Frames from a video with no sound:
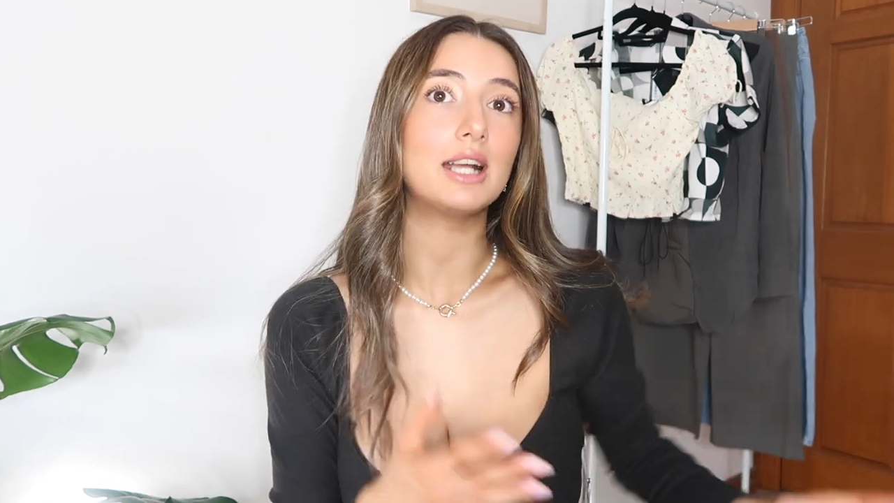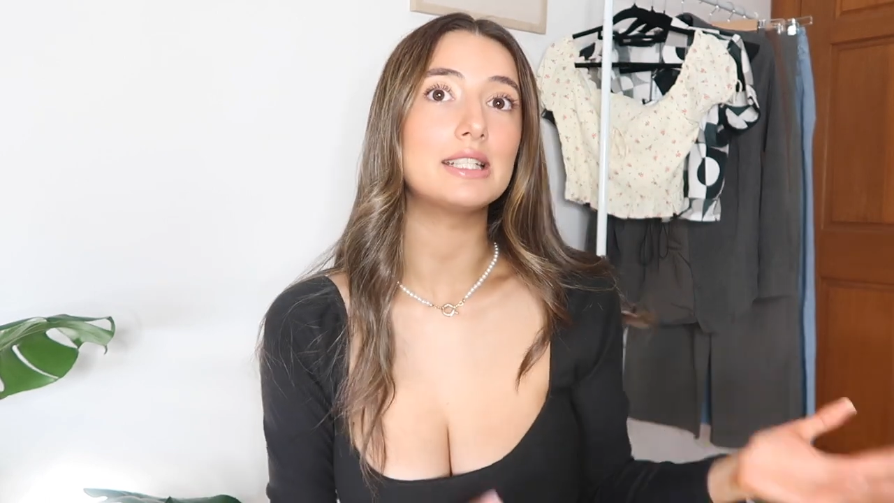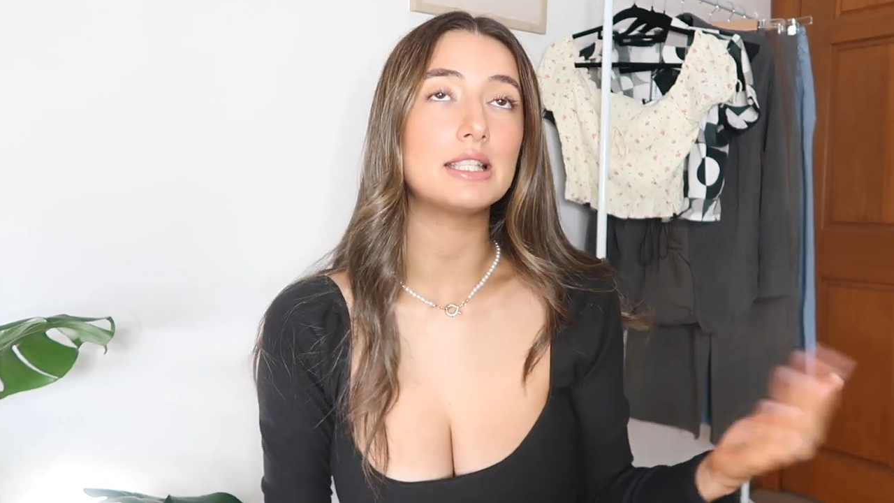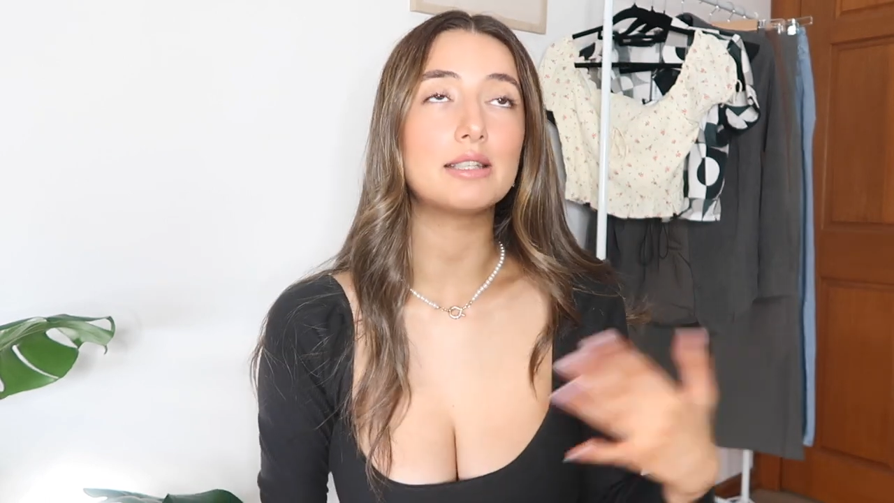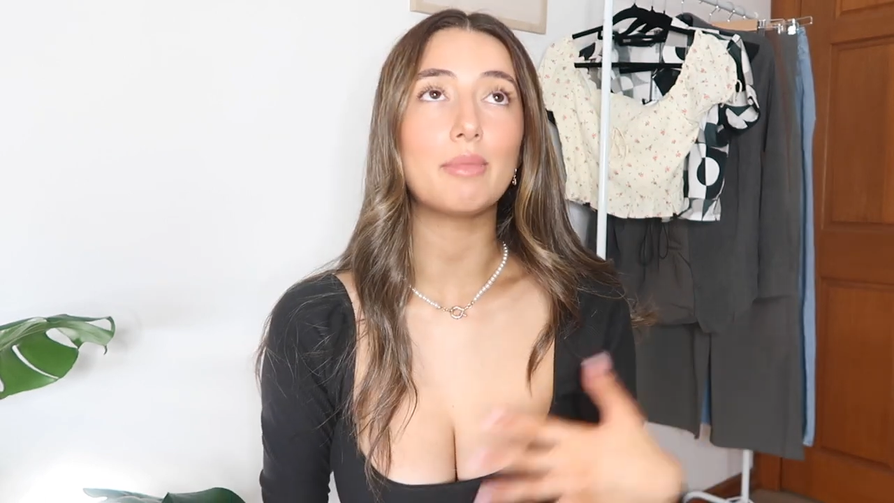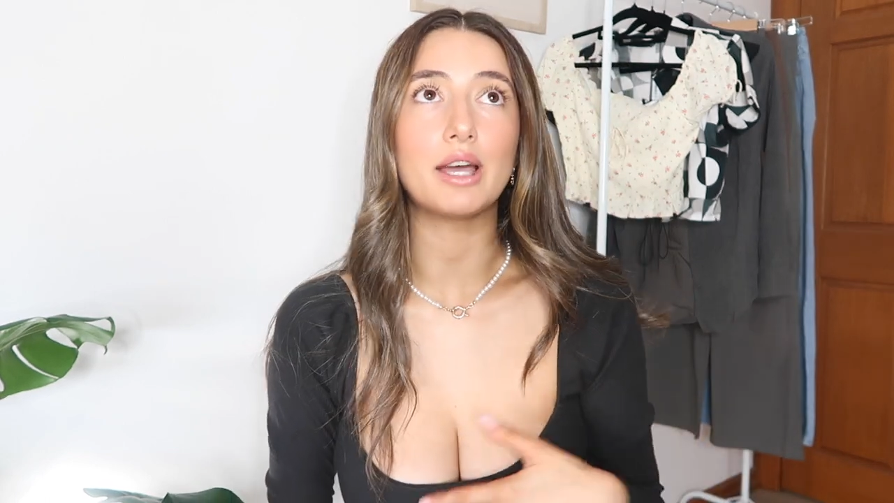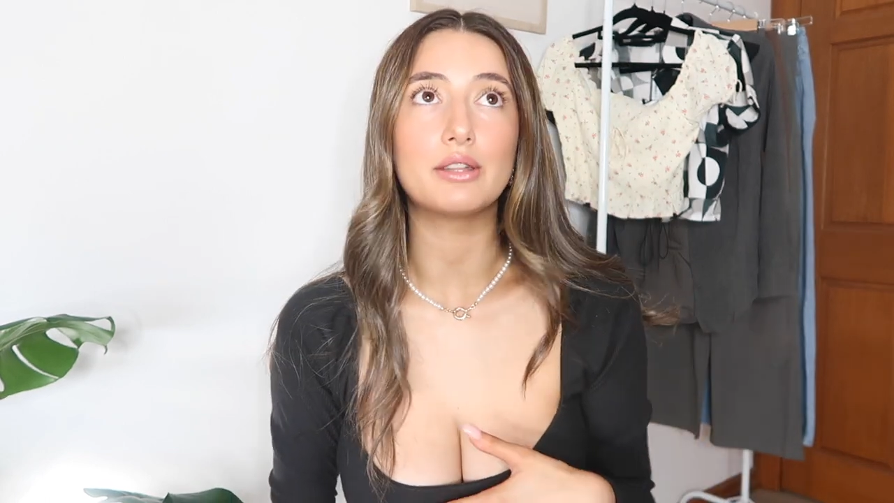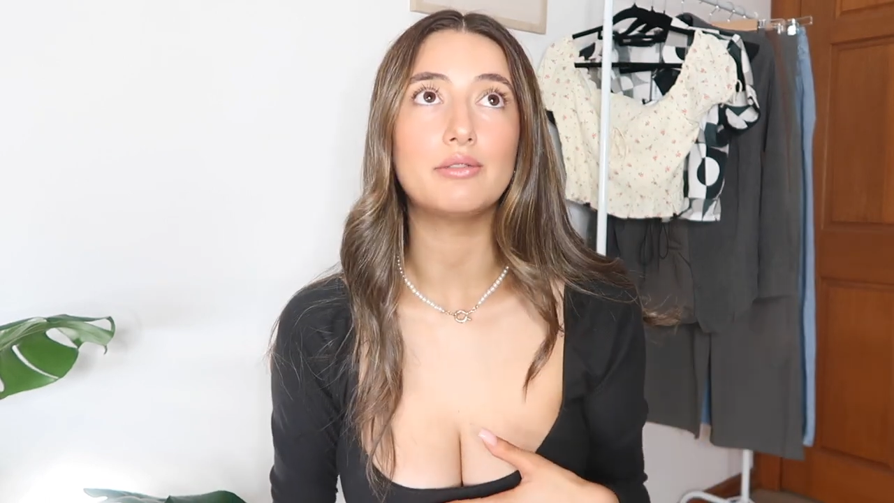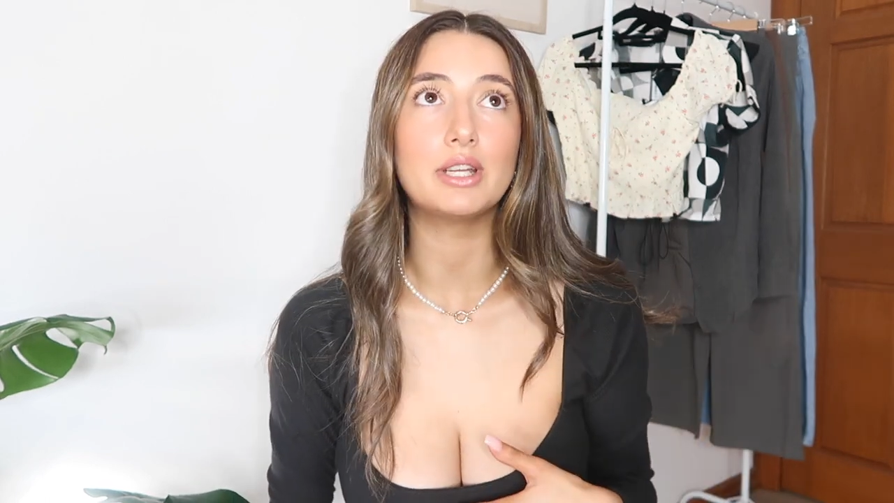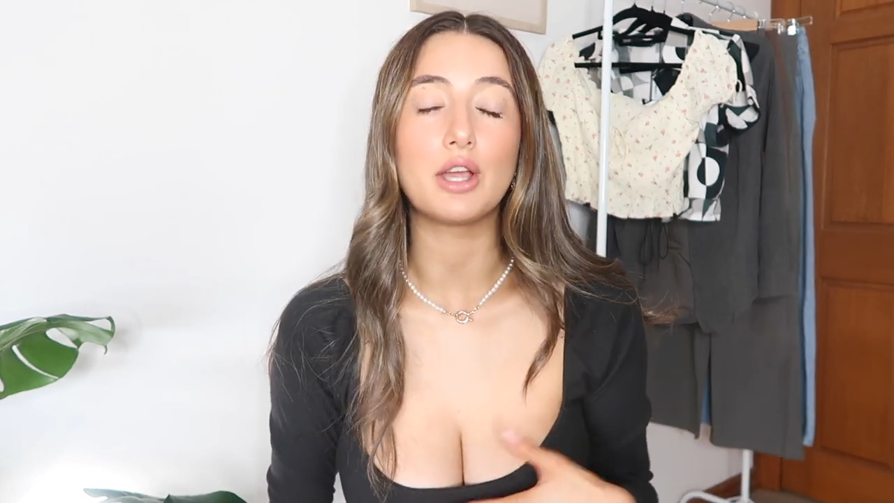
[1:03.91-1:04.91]
I did this in my
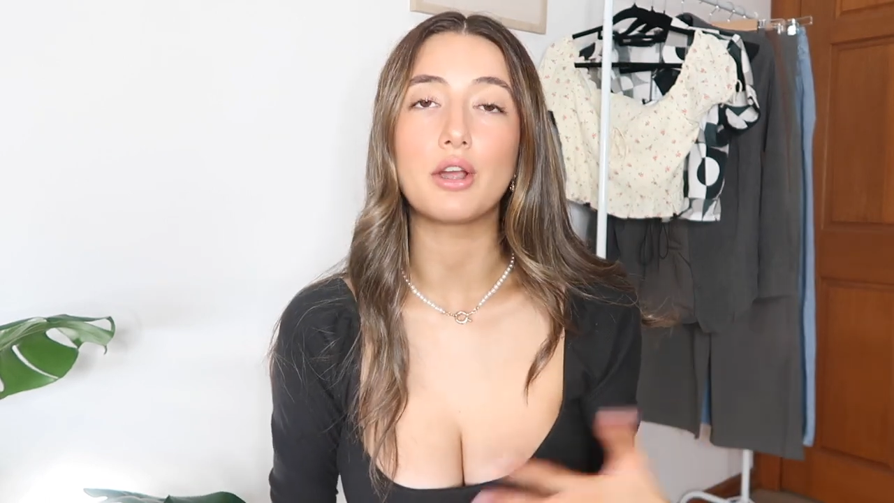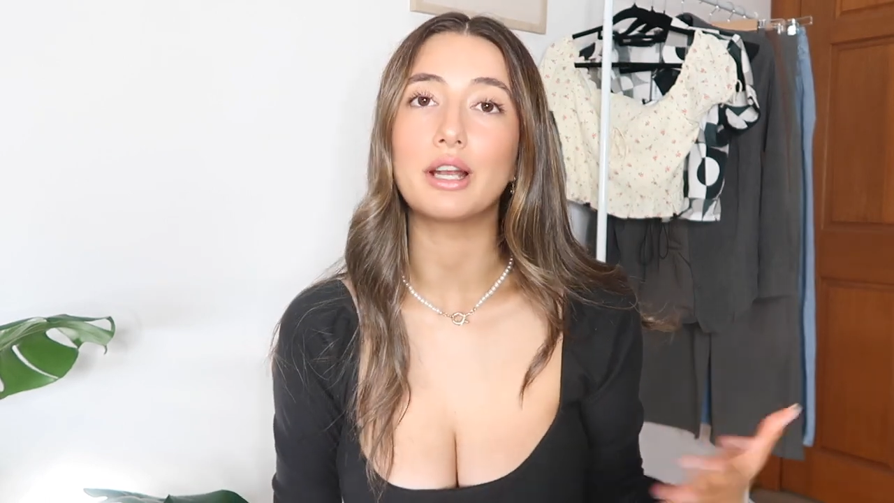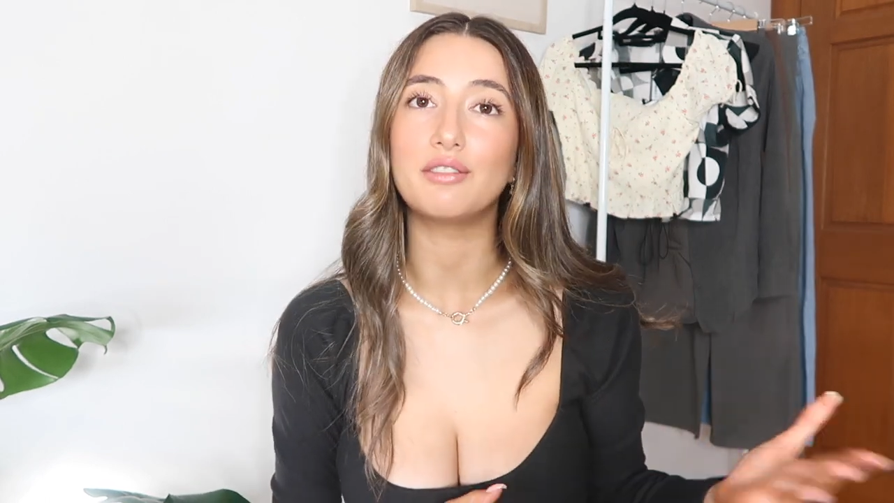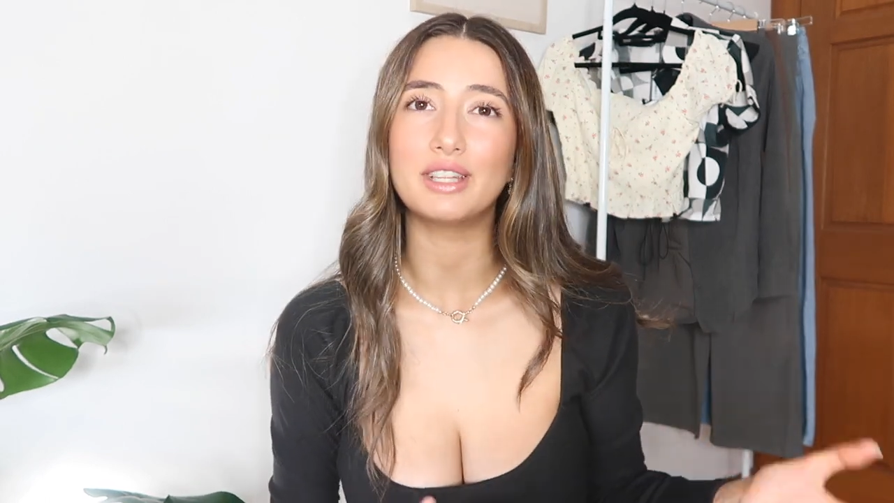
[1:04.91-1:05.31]
other video and I